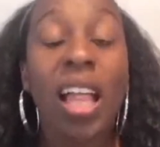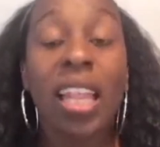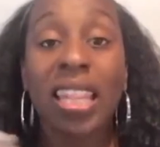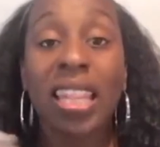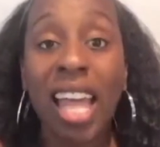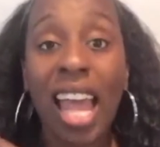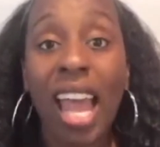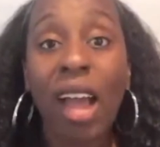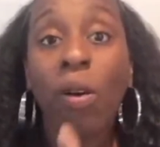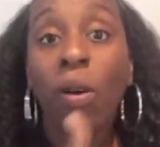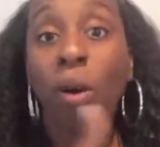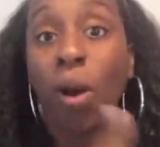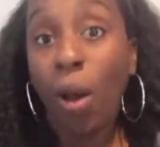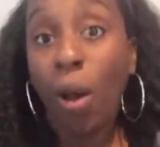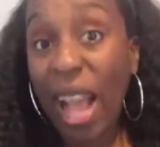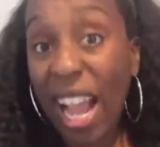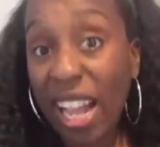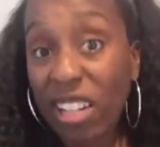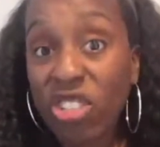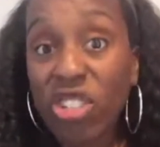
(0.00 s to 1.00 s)
that
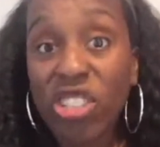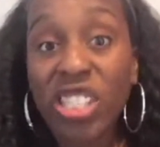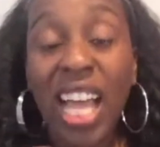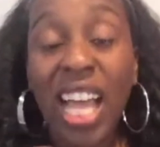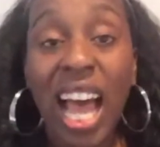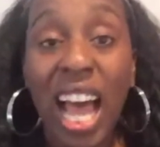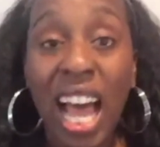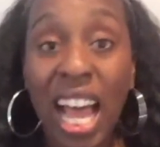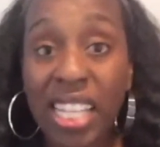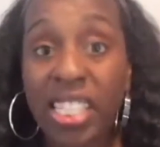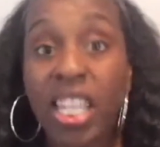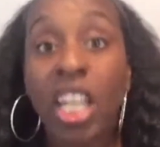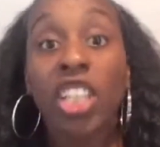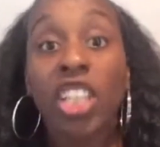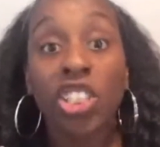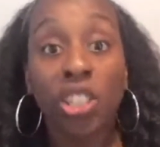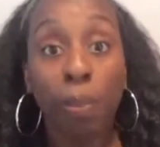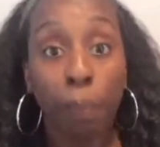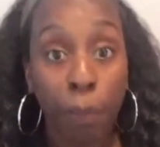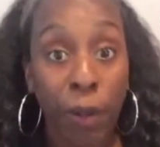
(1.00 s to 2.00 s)
exercise
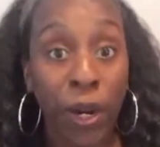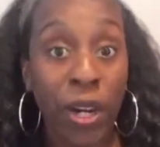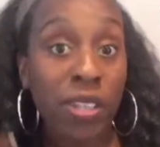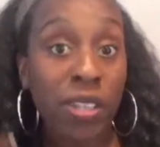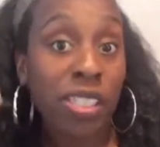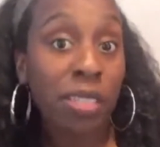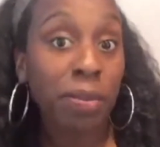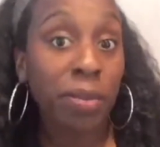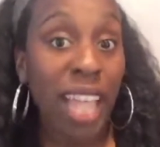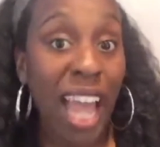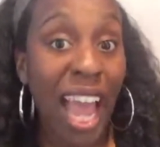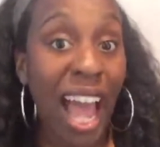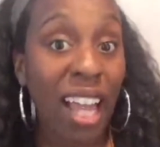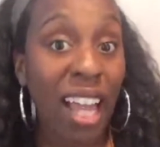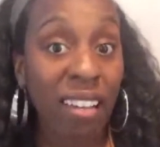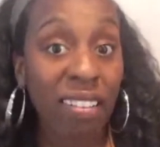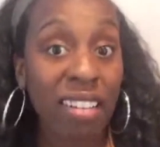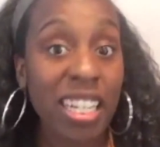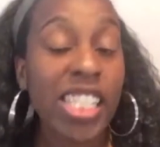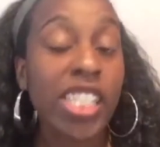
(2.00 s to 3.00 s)
should burn some
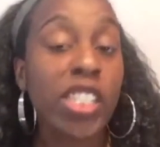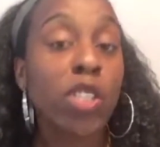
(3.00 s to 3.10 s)
calories